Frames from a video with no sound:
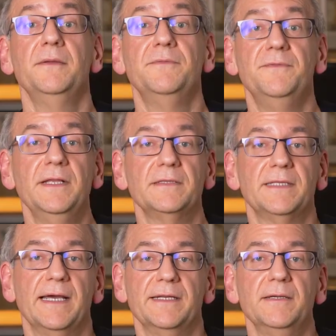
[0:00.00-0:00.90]
Field
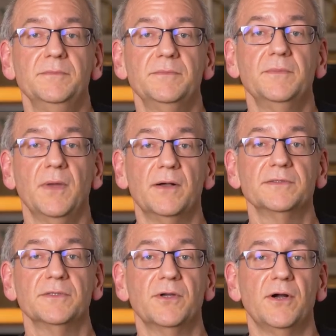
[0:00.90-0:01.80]
data,
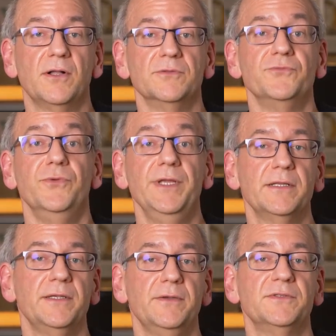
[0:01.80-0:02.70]
also called
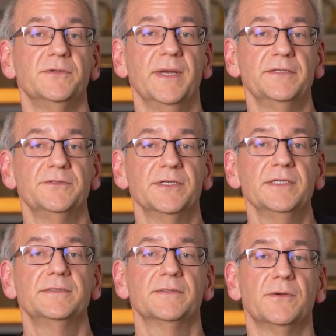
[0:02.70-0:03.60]
real user
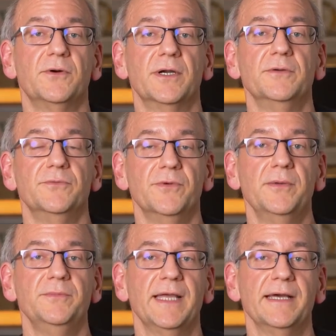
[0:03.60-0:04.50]
metrics or
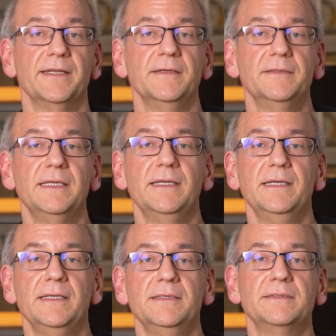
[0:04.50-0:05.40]
RUM data,
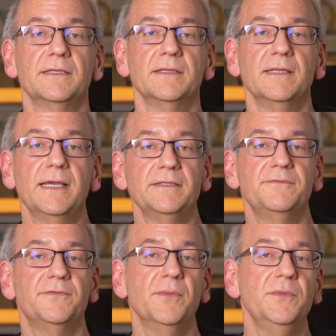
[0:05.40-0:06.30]
is collected
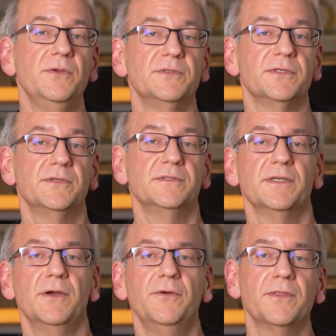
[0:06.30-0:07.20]
from
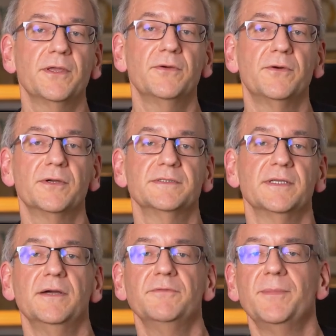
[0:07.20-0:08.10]
users over the course
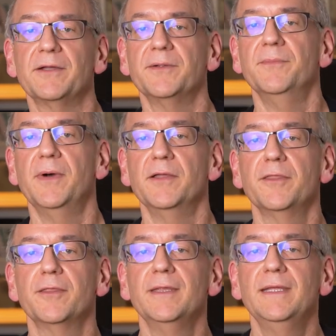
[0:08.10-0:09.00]
of about a
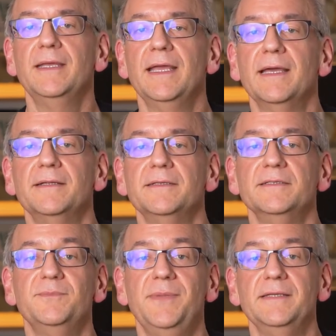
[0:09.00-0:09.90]
month and
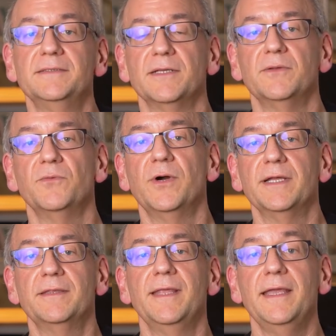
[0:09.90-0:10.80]
is based on
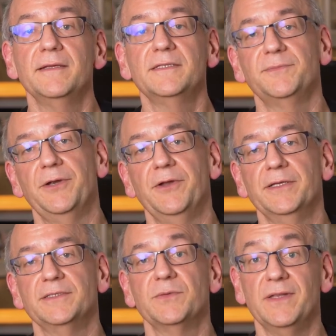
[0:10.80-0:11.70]
what they
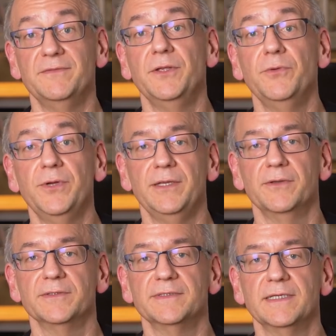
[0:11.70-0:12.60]
experience when viewing
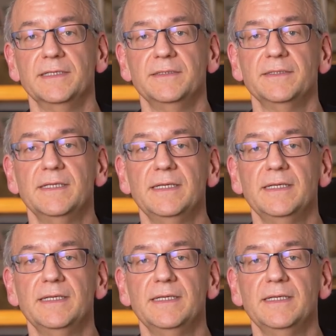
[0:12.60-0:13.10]
your site.